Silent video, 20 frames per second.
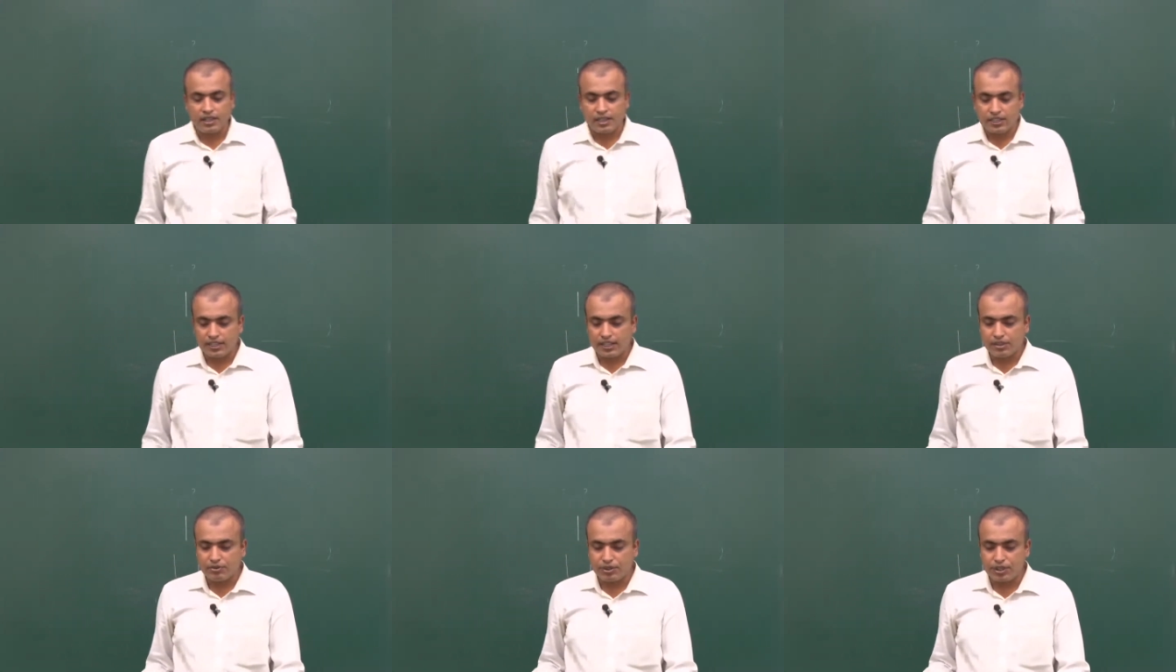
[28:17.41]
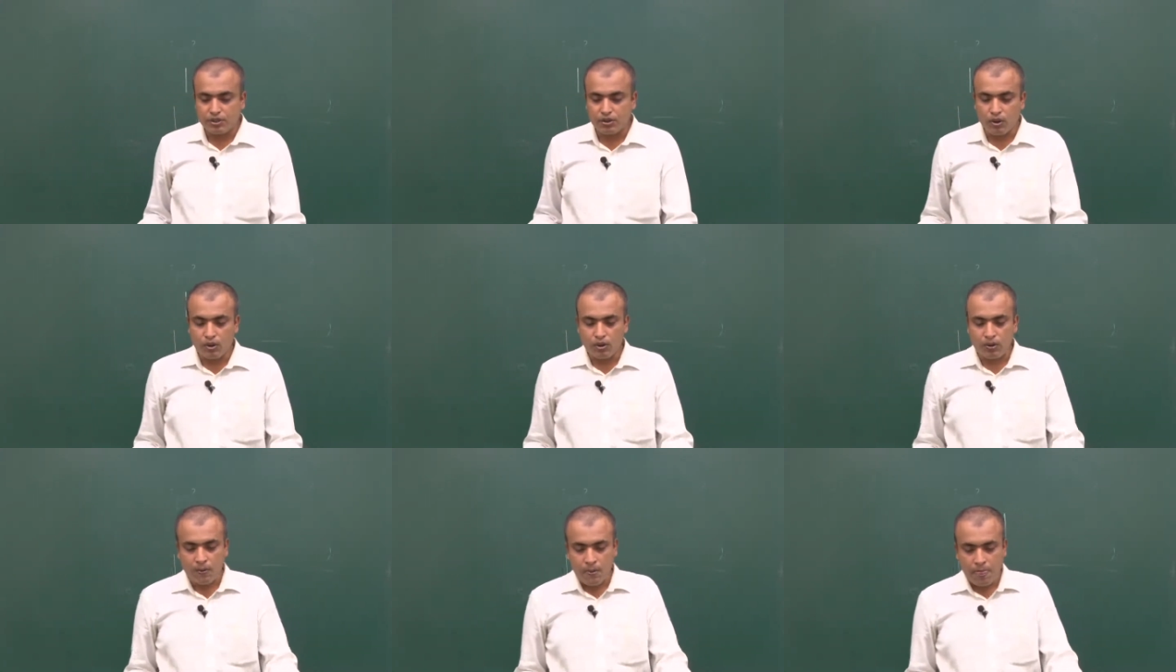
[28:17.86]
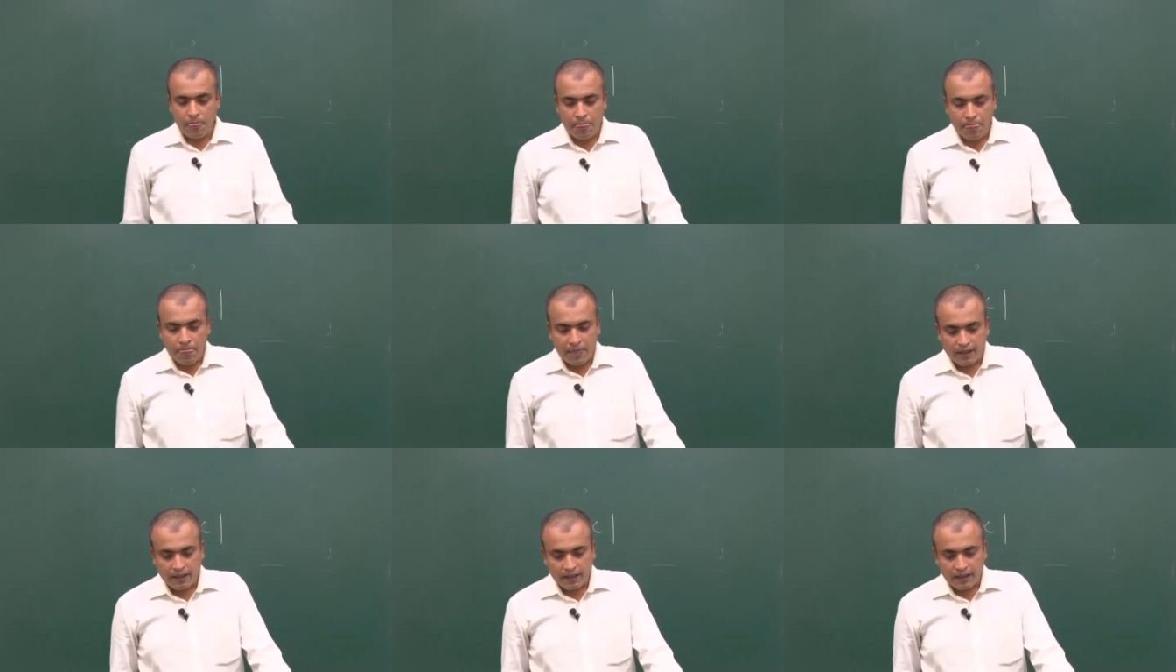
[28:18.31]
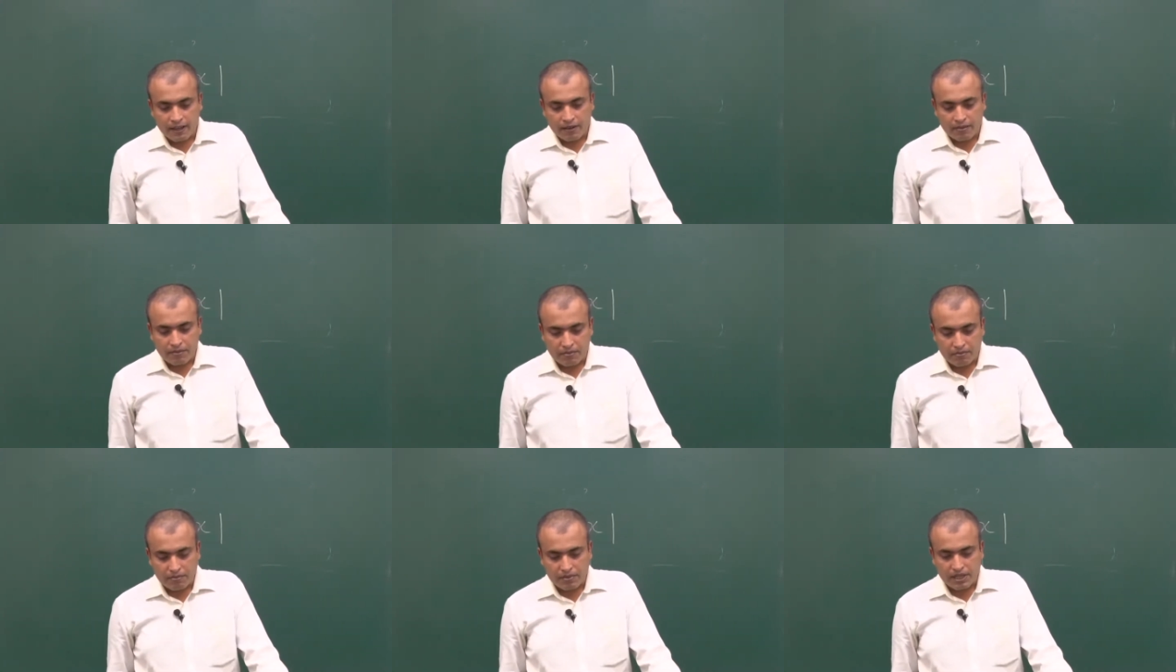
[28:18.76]
that we know.
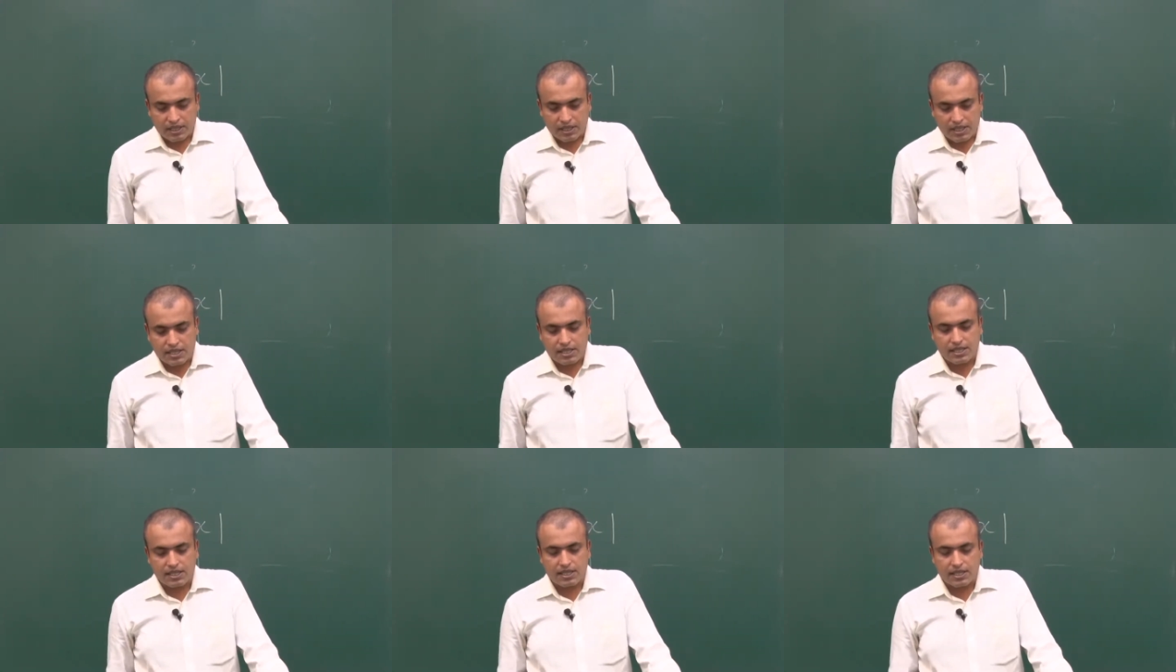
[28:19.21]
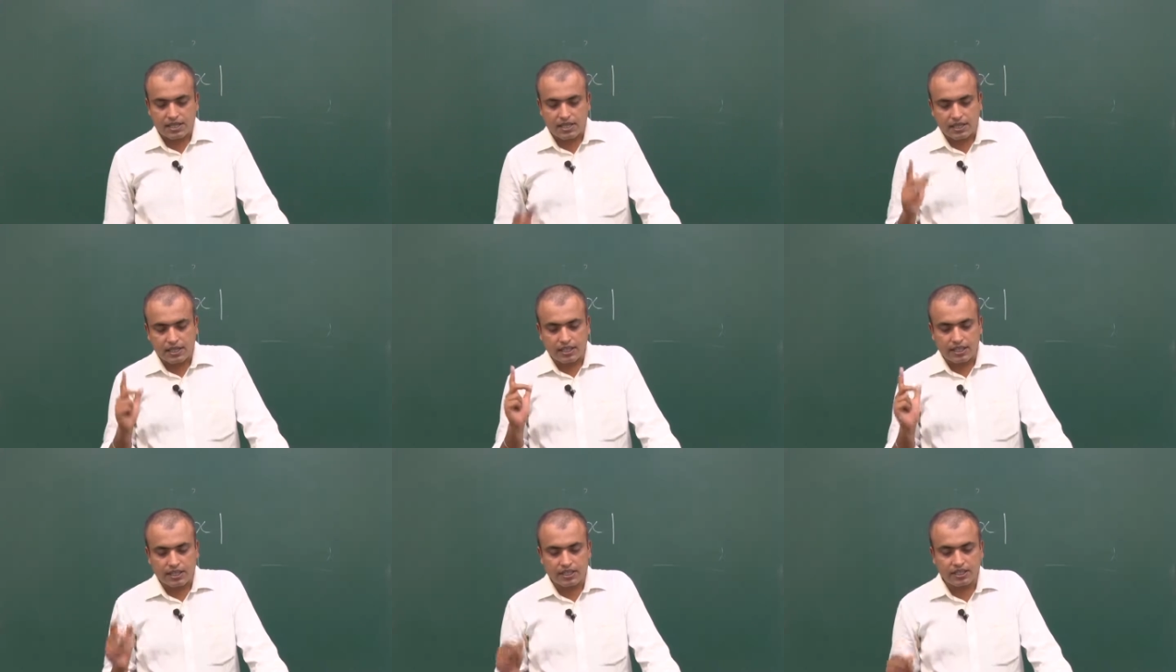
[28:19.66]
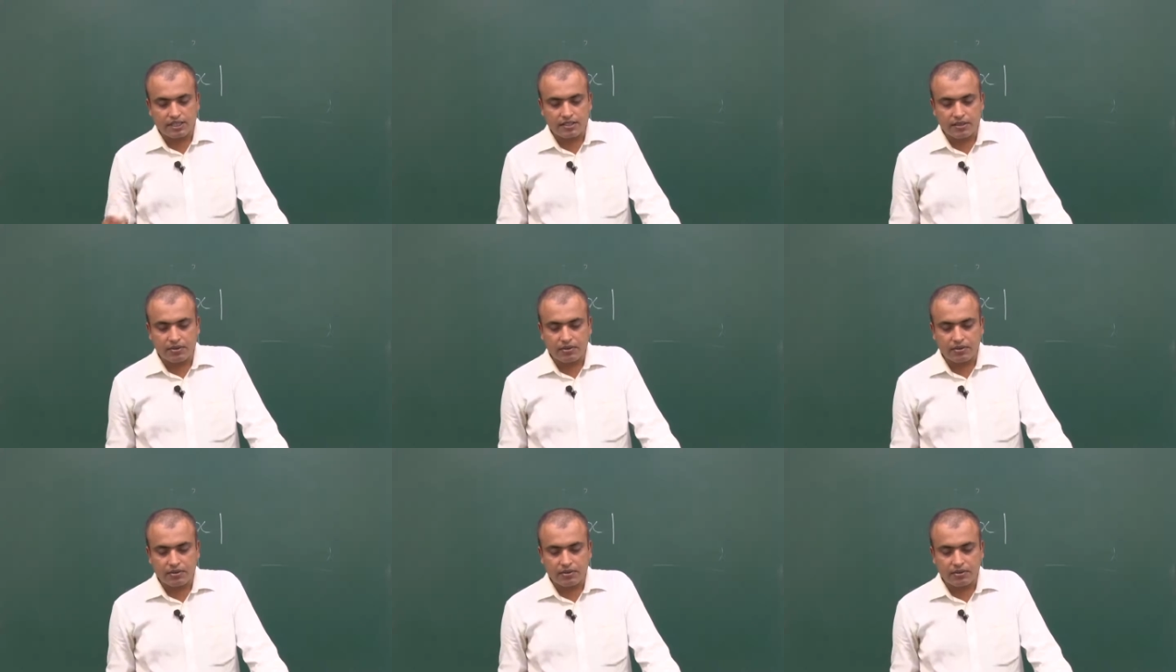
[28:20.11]
But this is a